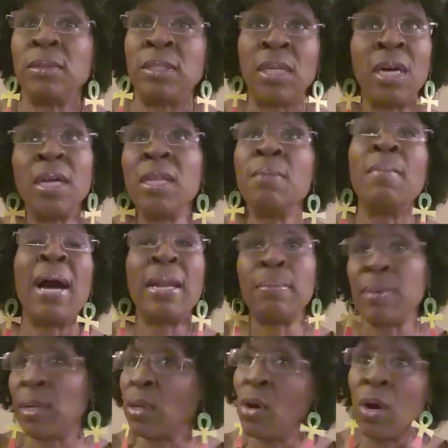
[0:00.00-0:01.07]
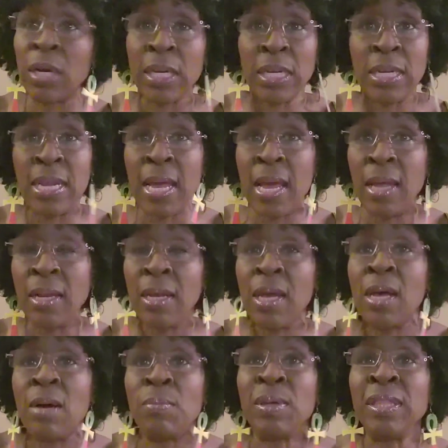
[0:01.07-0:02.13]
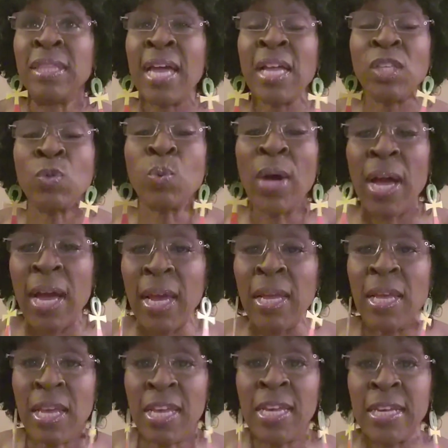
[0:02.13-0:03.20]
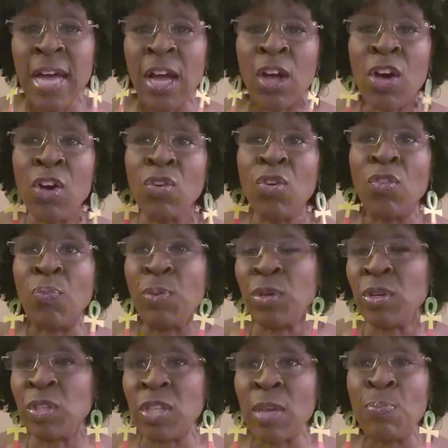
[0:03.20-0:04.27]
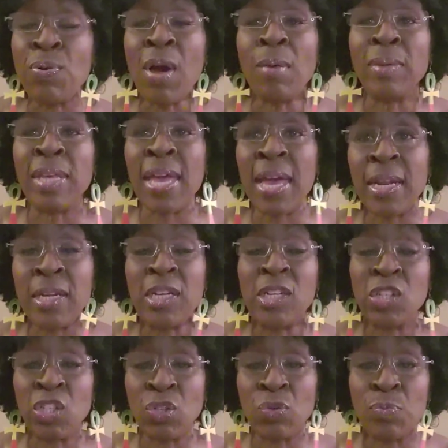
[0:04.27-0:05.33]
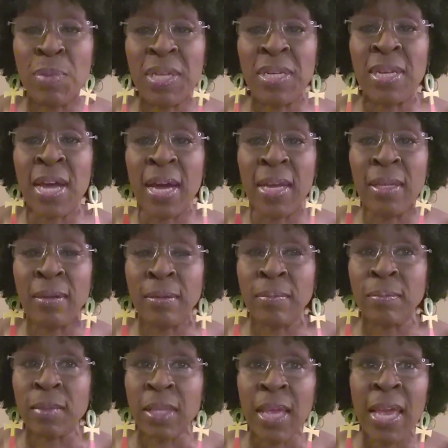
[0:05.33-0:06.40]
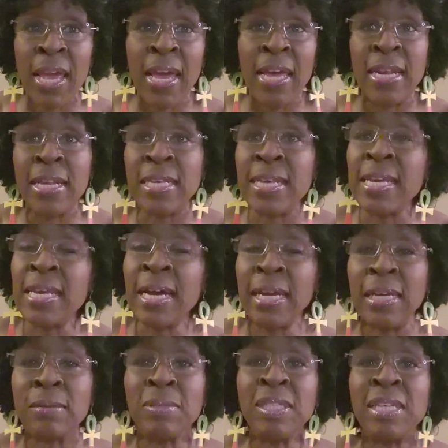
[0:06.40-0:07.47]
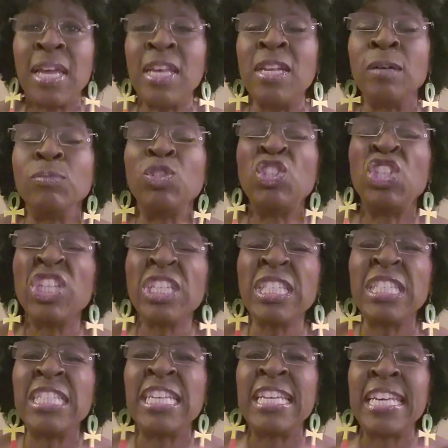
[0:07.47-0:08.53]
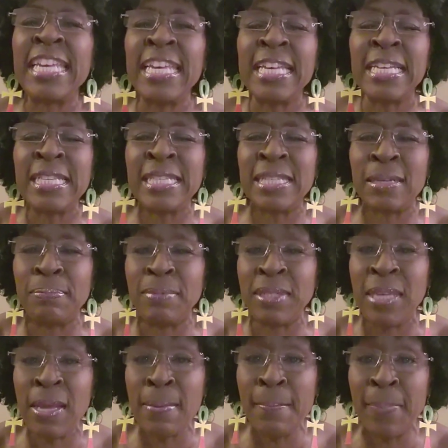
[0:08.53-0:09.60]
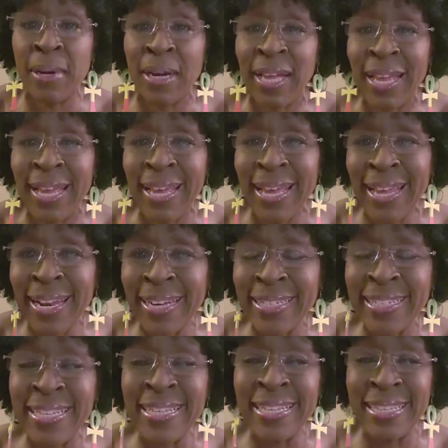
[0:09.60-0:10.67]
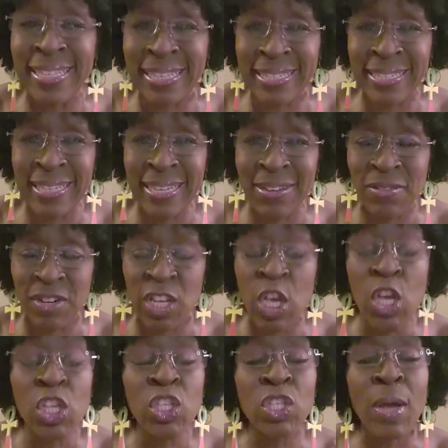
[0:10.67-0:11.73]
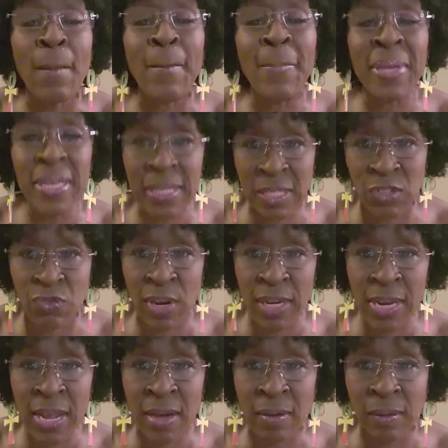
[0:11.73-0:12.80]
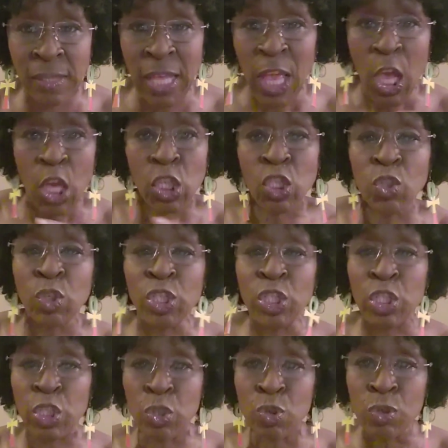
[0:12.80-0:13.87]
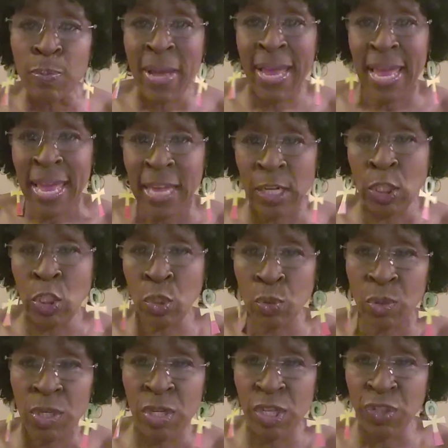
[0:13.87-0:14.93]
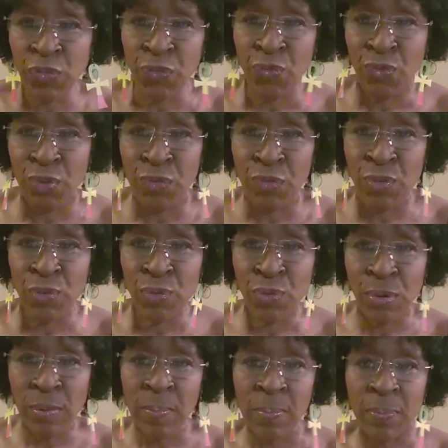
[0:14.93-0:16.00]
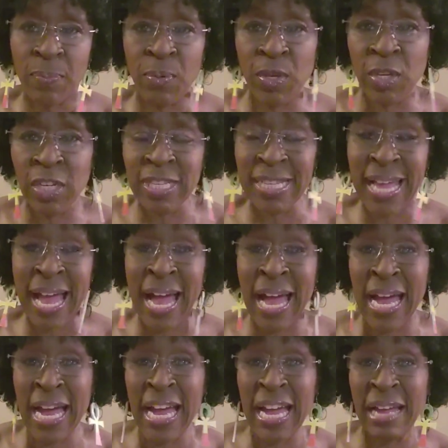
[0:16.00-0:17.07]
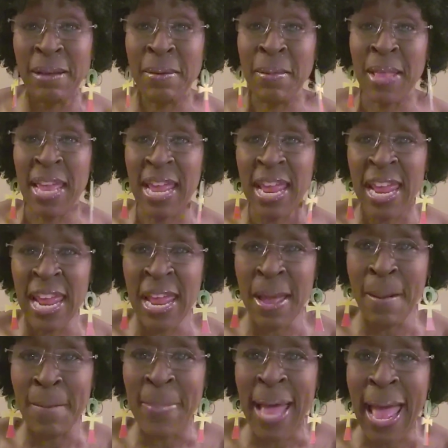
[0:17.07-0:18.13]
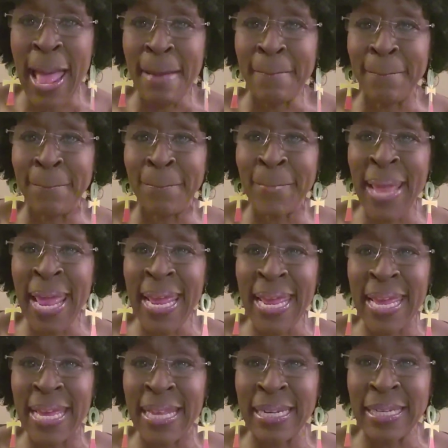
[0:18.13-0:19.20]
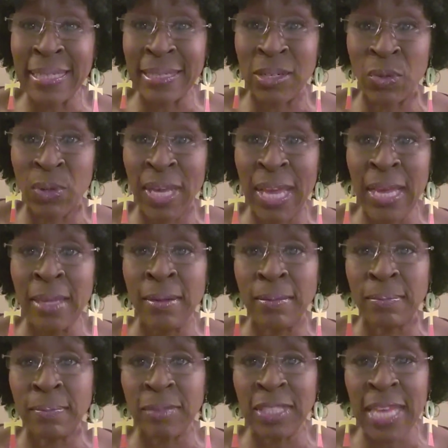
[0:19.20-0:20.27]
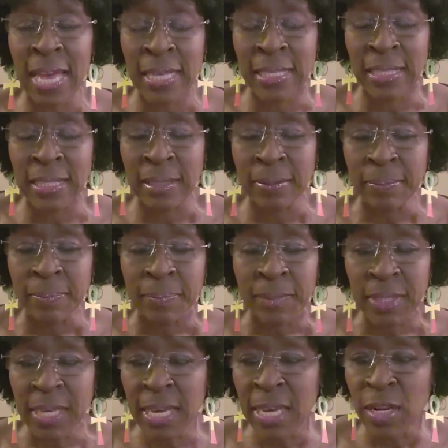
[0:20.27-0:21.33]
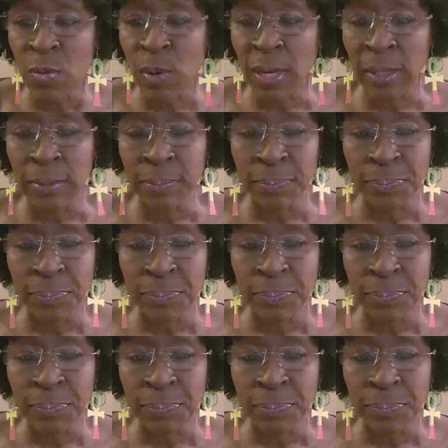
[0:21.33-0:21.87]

Done. It might have been longer than that. But that's why it got cut off because they probably had it until midnight. And here I am staying up just to hear September and I didn't get to hear it. So I'm pissed right now. So excuse my attitude in this review because I am mad. Okay? Yes. Anyway,